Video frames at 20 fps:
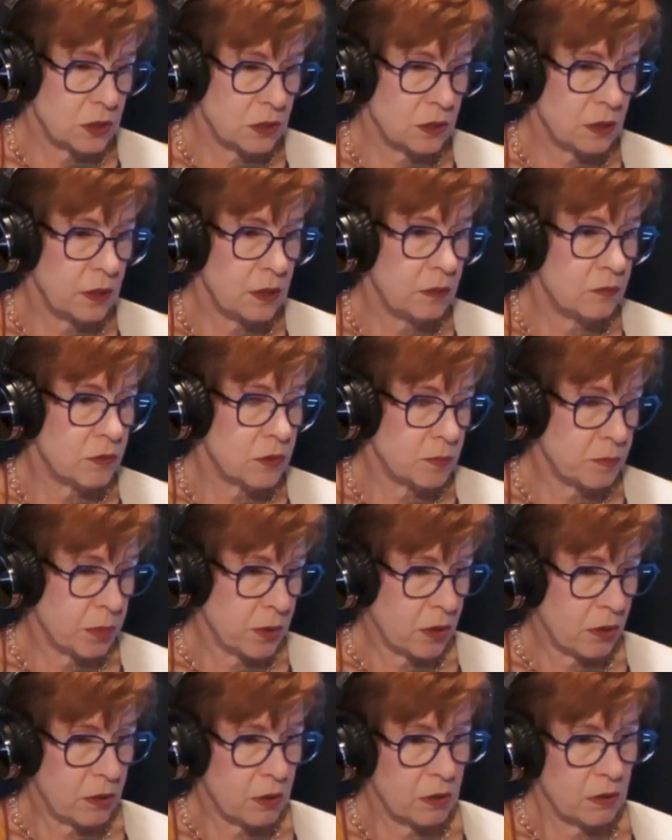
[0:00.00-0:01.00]
he was
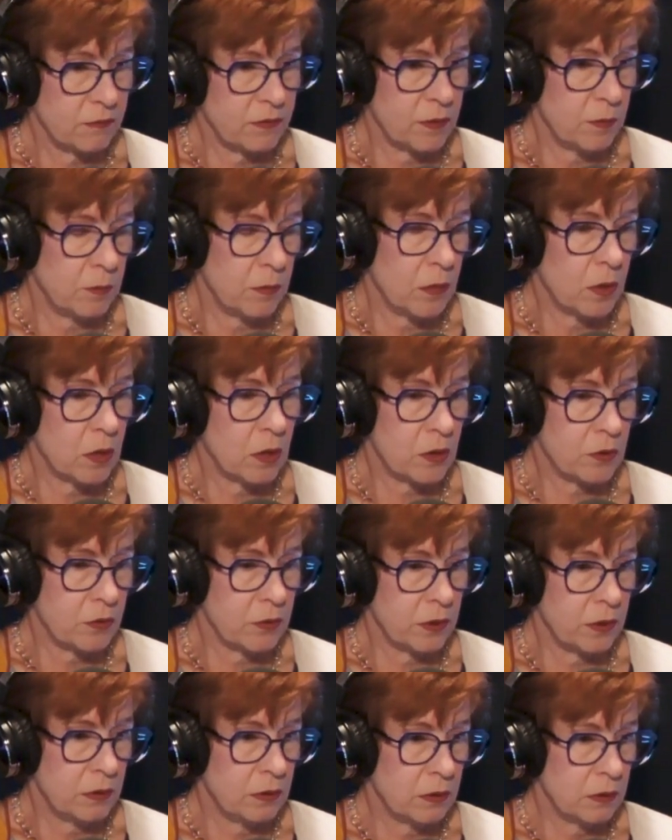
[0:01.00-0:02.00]
part of the
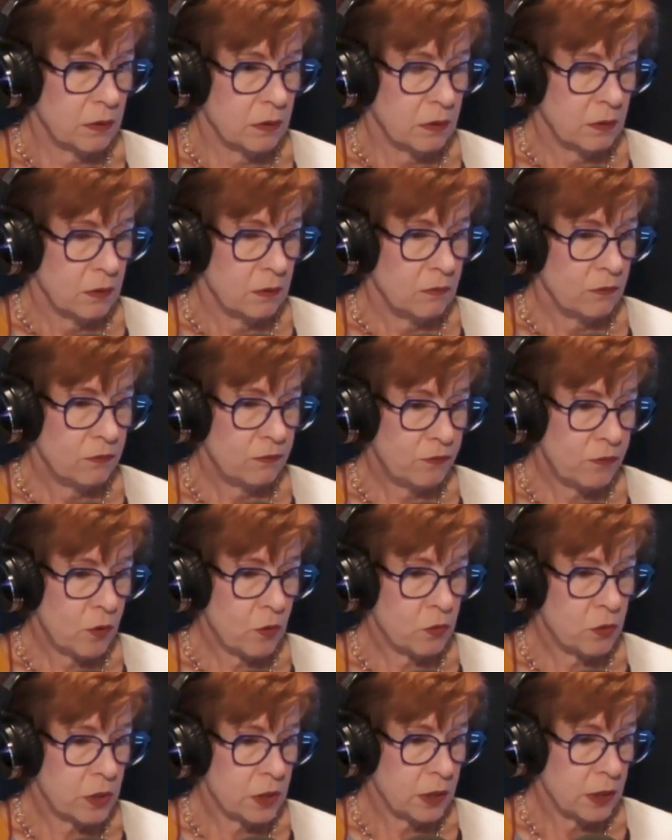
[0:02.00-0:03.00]
modern
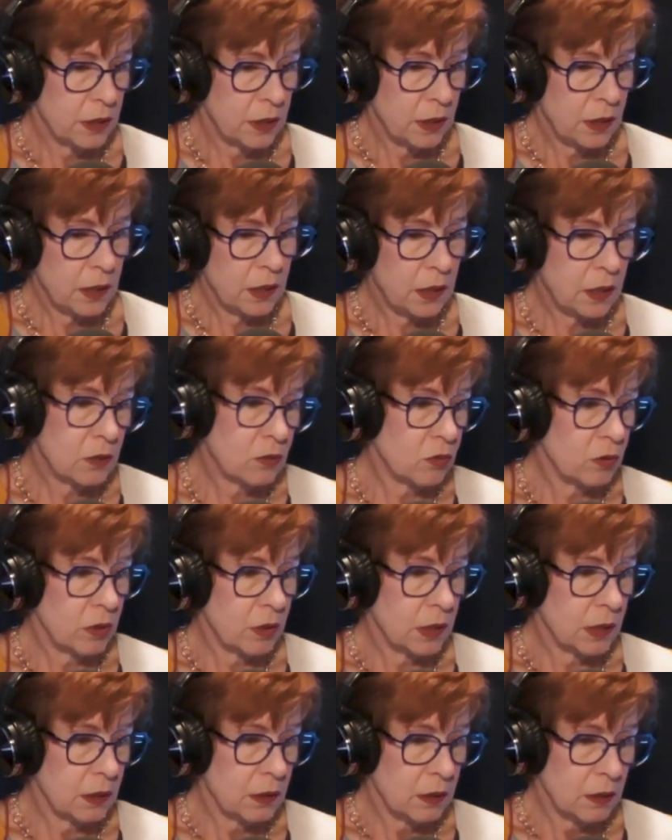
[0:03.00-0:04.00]
folk
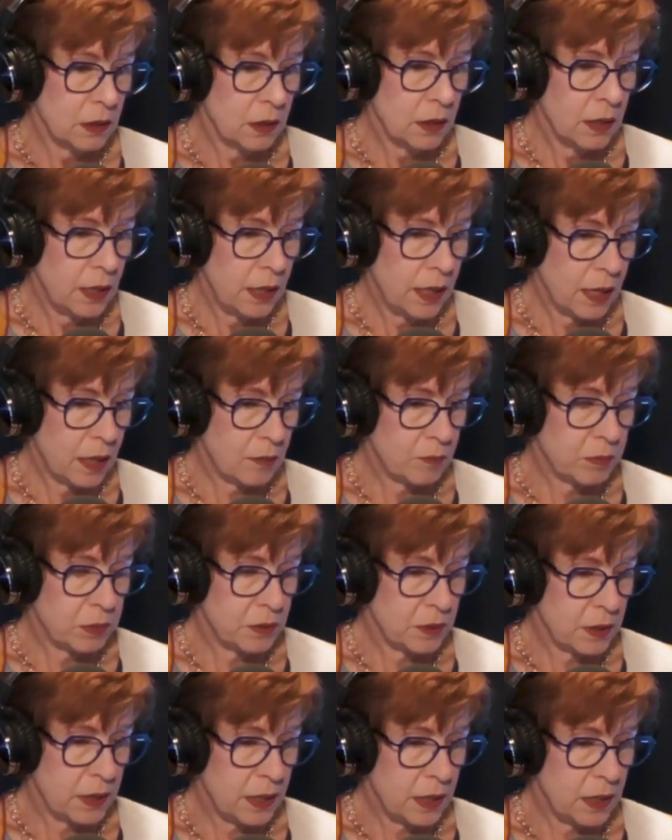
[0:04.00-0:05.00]
era and
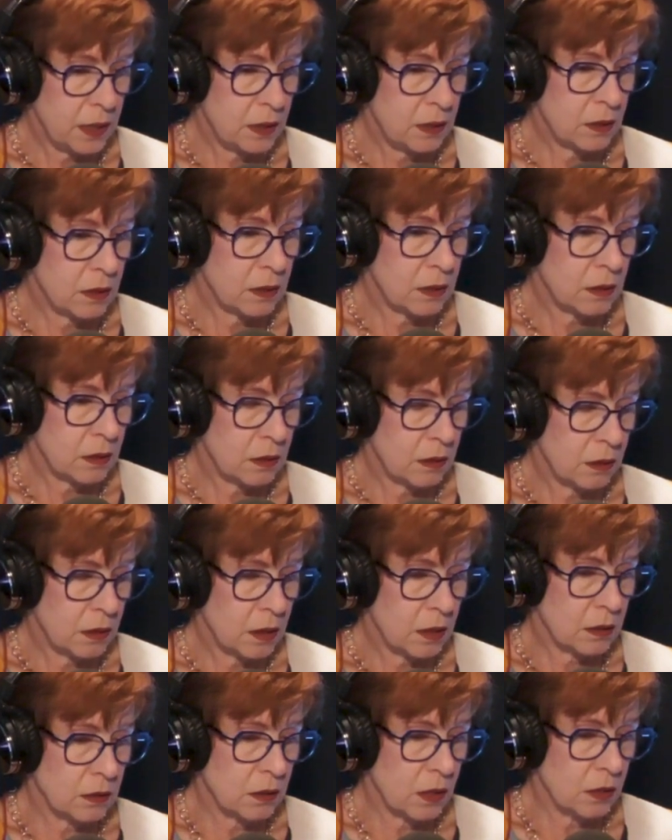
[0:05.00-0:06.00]
played uh,
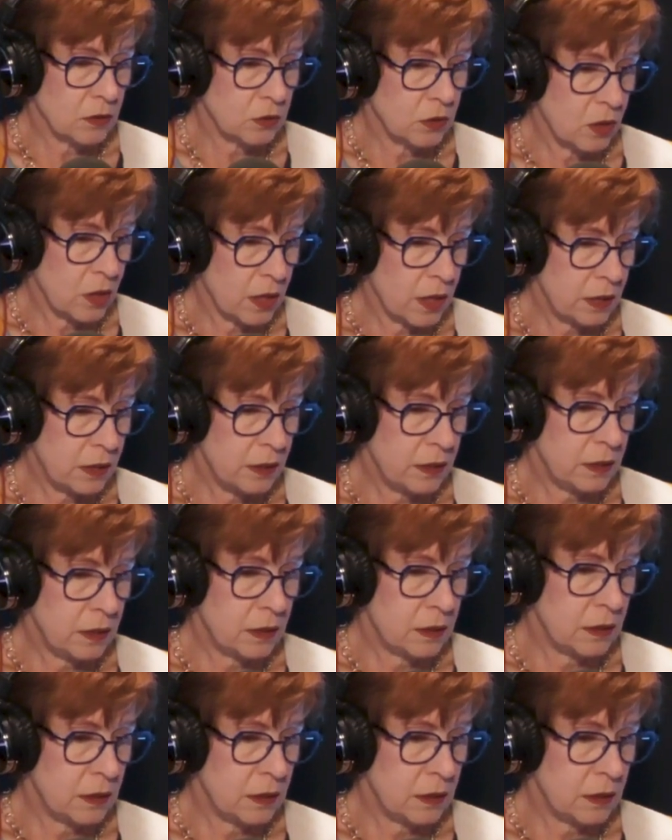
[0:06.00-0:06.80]
a, a, lot in